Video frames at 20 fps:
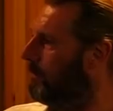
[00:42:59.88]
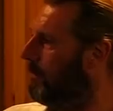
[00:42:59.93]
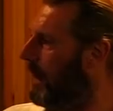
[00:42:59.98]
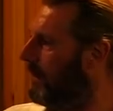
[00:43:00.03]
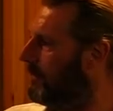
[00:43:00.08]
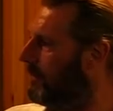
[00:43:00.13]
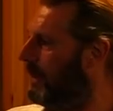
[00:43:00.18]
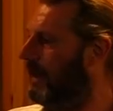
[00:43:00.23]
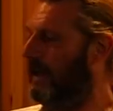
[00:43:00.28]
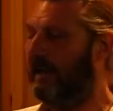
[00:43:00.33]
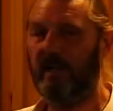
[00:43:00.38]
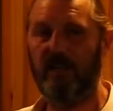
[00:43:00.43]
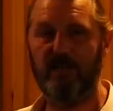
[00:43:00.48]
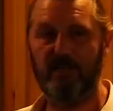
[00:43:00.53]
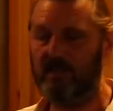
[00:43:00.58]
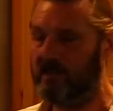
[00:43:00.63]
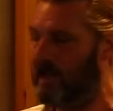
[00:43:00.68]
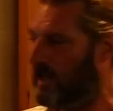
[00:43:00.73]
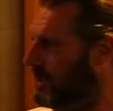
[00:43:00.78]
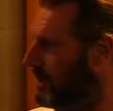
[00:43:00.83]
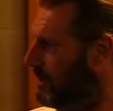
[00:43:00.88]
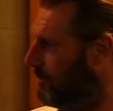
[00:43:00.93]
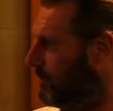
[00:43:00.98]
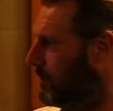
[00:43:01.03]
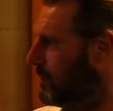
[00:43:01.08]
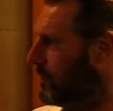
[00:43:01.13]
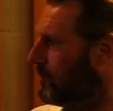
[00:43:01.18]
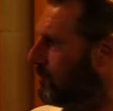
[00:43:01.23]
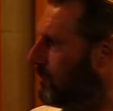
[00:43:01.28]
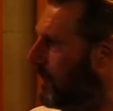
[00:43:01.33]
passing in
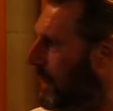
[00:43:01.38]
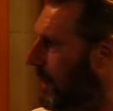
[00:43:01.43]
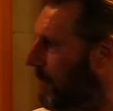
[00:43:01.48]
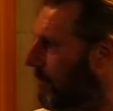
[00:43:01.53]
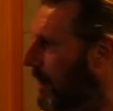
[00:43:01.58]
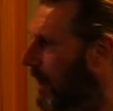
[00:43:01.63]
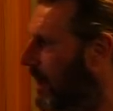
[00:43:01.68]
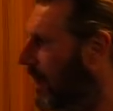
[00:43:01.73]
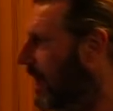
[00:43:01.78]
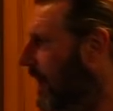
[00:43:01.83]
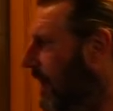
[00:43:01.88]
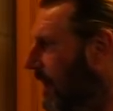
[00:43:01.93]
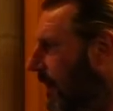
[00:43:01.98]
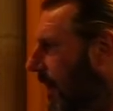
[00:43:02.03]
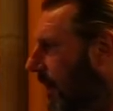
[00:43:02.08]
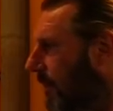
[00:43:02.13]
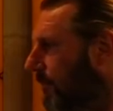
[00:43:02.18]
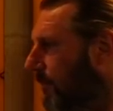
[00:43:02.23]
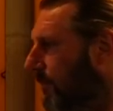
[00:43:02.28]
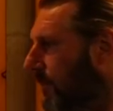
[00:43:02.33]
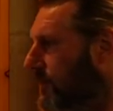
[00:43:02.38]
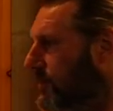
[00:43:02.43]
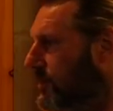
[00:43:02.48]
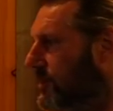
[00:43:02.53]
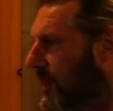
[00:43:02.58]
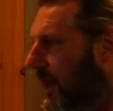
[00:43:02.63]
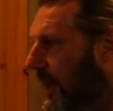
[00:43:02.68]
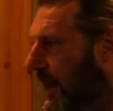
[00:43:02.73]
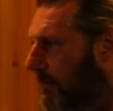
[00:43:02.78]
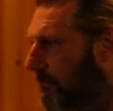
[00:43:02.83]
continuous stream, Fritz
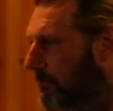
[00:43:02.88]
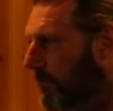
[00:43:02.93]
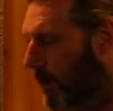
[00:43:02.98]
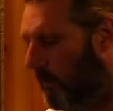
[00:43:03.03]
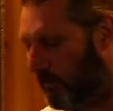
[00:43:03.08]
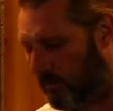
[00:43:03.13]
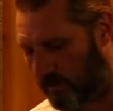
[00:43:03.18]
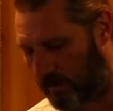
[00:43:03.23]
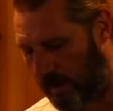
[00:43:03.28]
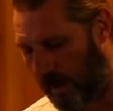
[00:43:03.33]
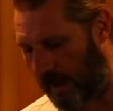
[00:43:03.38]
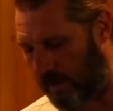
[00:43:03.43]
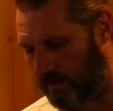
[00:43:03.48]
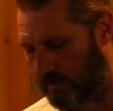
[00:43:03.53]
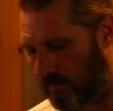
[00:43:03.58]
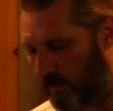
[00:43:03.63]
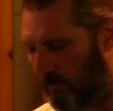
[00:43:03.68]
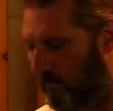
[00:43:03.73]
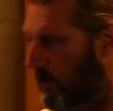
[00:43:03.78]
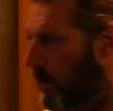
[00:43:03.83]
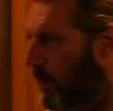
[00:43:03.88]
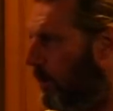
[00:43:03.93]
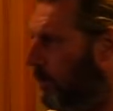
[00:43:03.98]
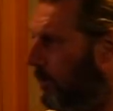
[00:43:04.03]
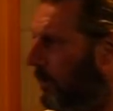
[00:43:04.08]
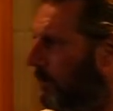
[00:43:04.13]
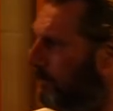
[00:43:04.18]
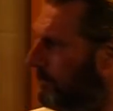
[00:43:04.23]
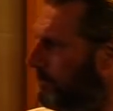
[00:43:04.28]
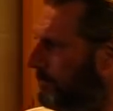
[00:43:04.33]
shelling both sides of the road.